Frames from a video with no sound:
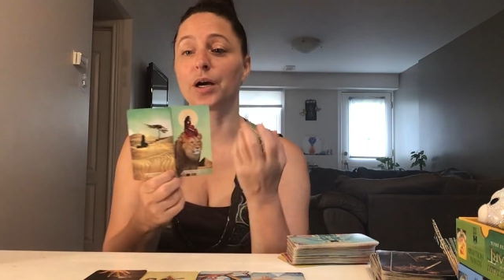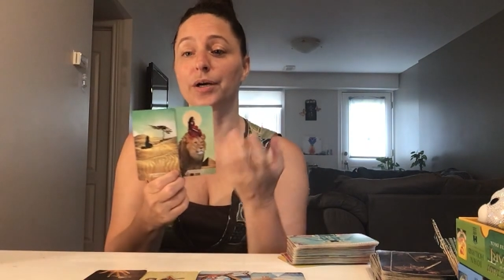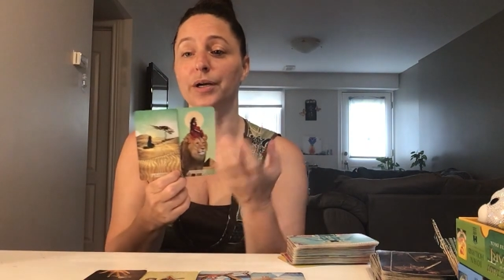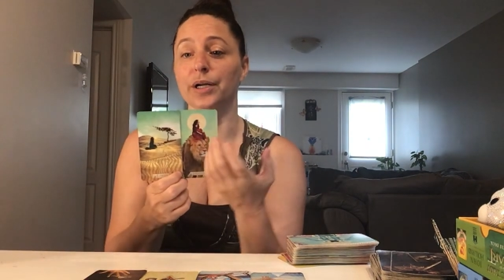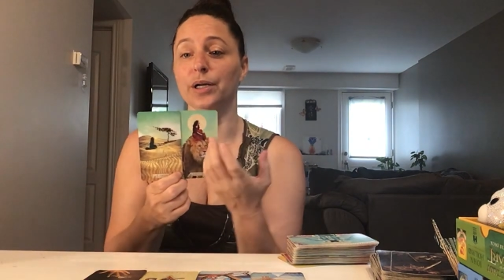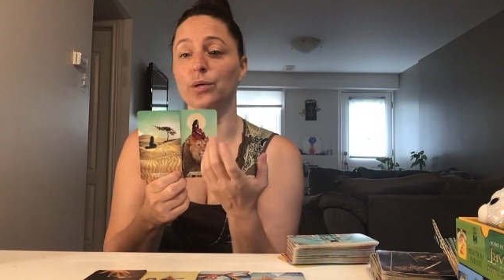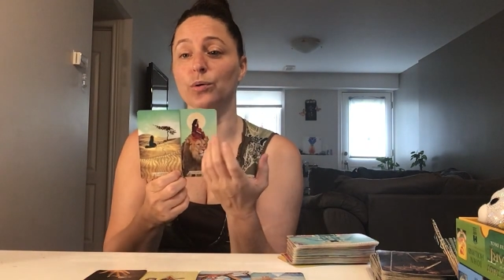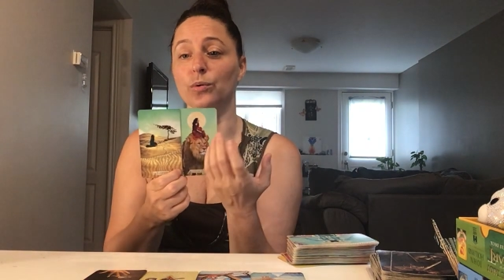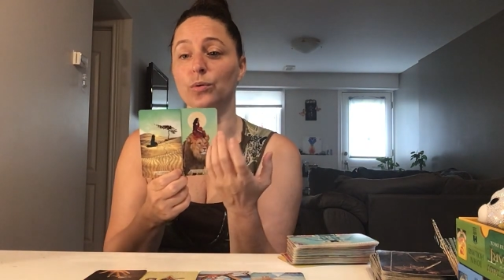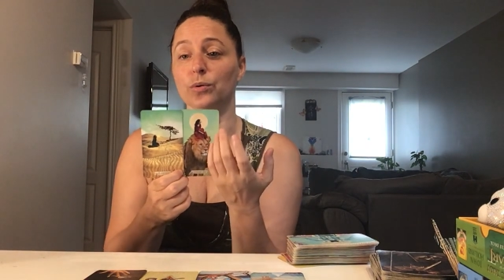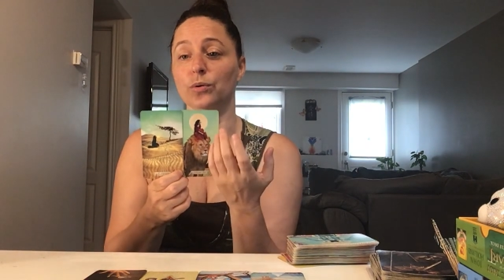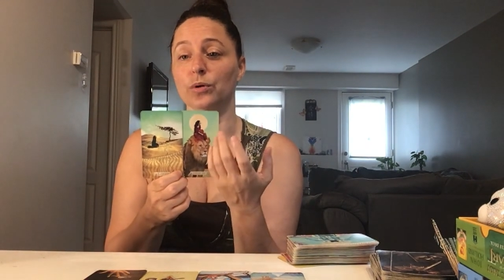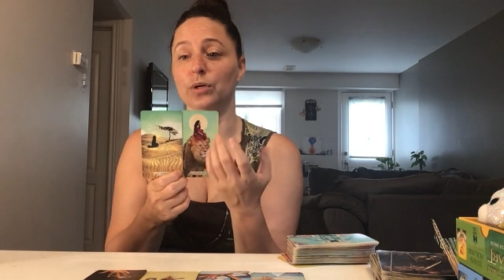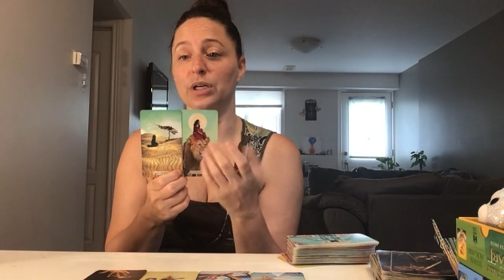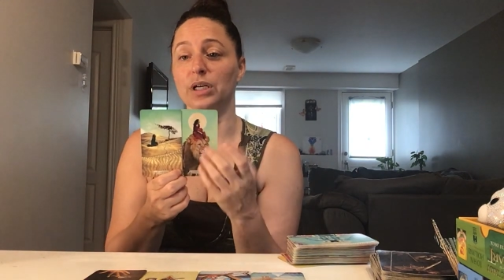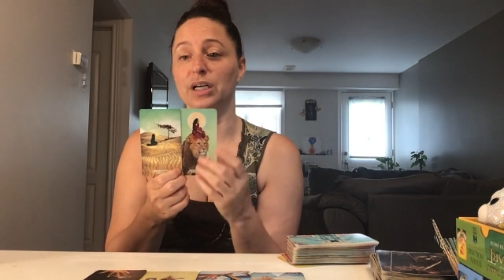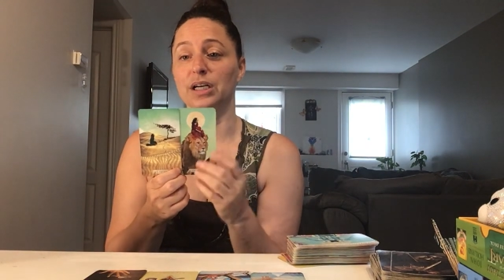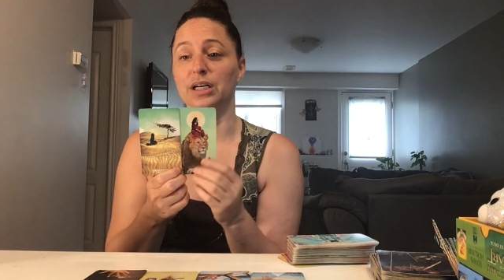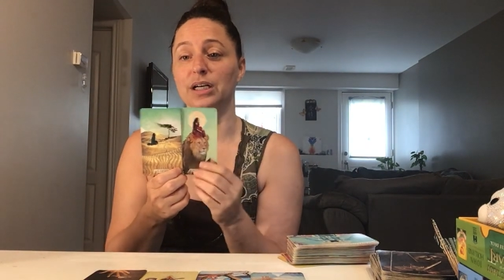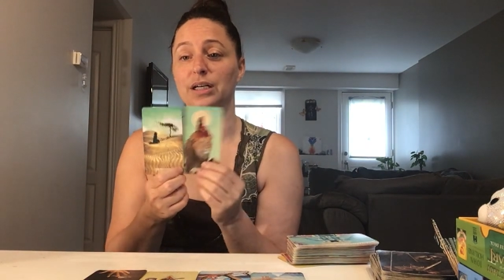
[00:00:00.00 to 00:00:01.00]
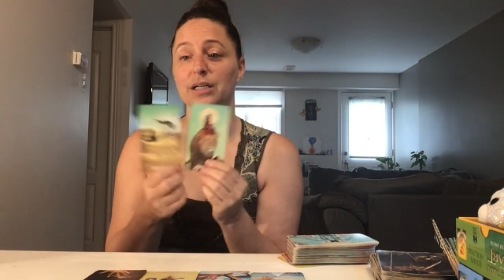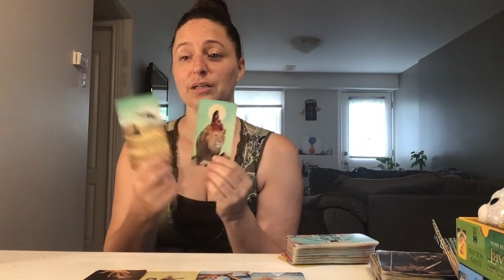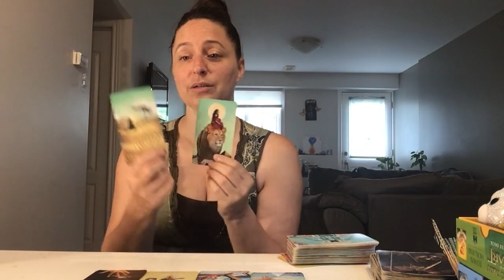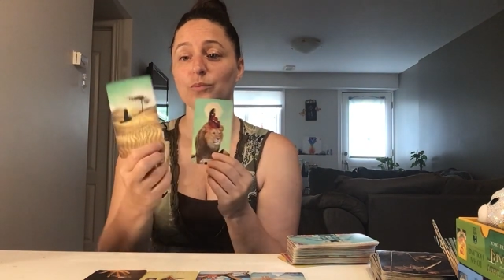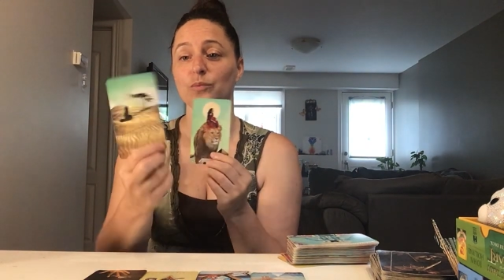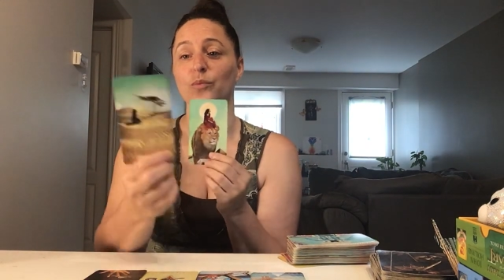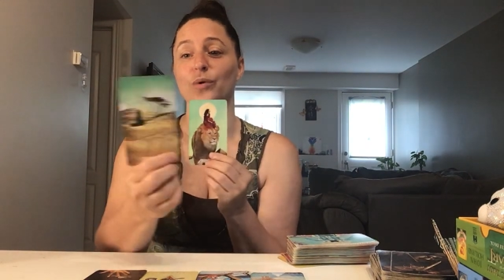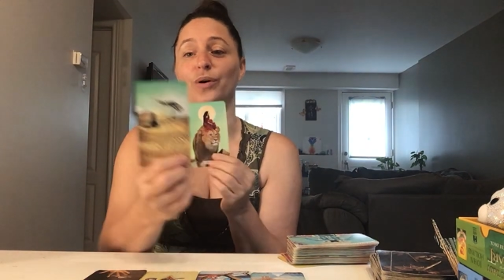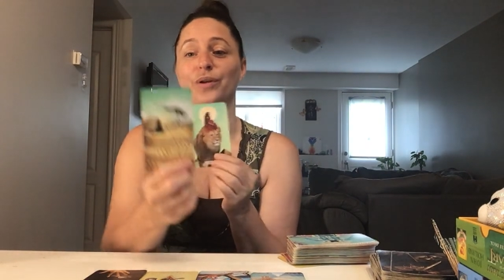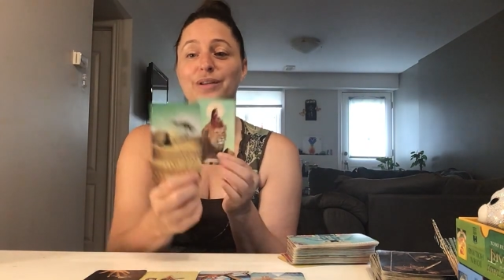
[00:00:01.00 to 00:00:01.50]
in,
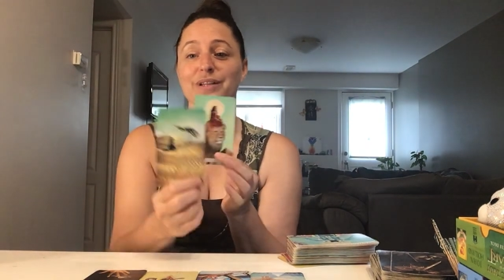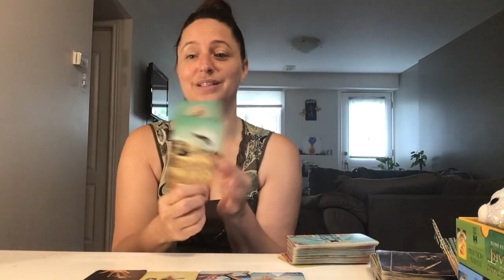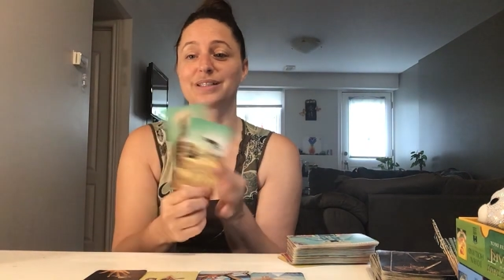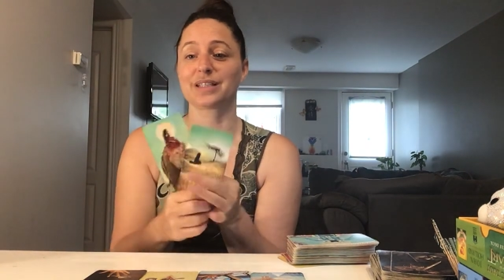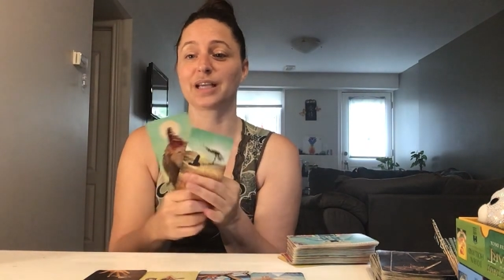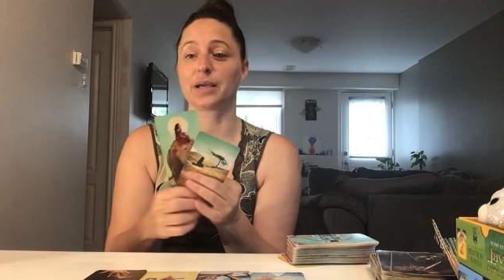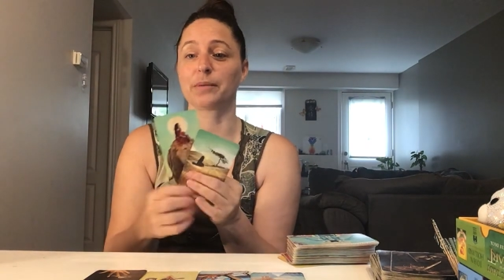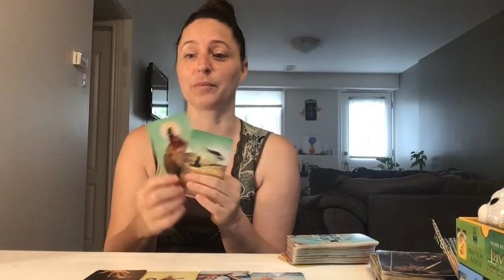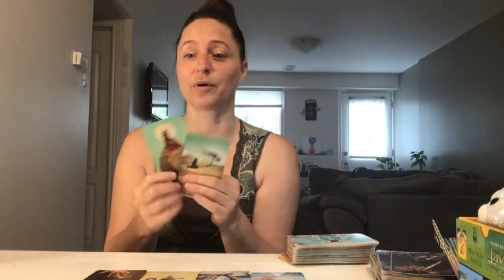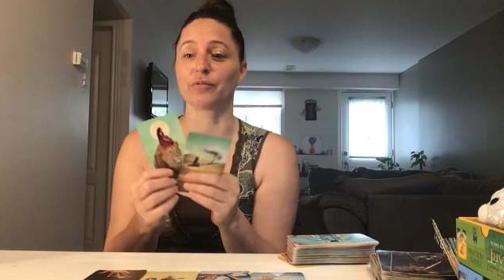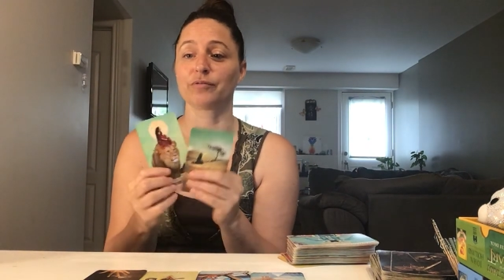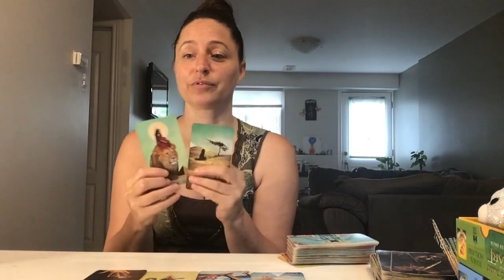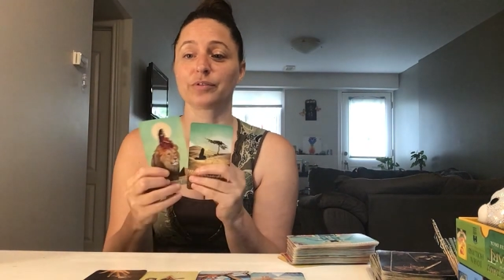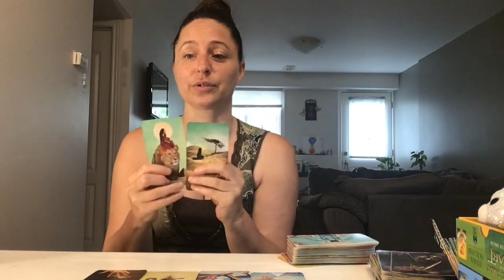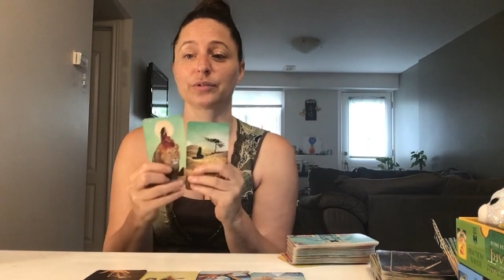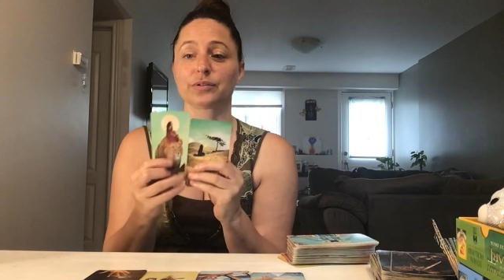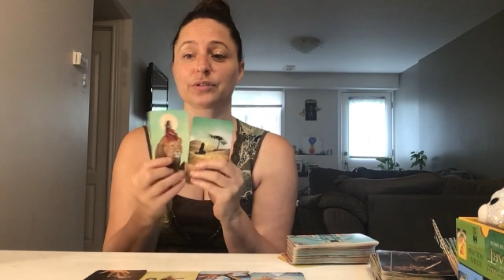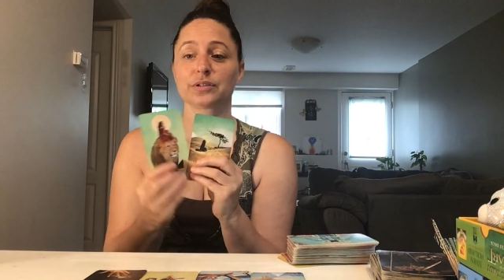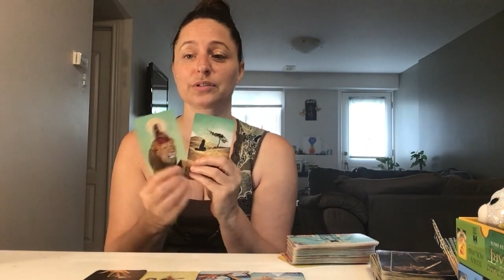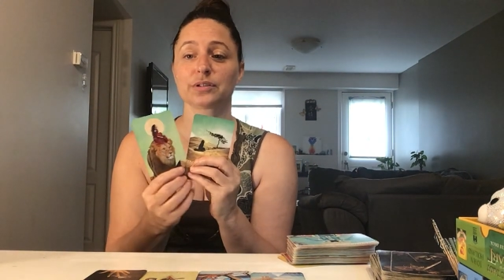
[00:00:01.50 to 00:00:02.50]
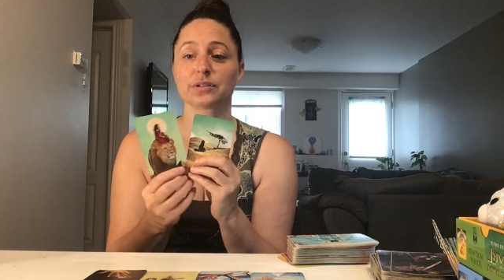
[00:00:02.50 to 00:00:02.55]
well, this came out first.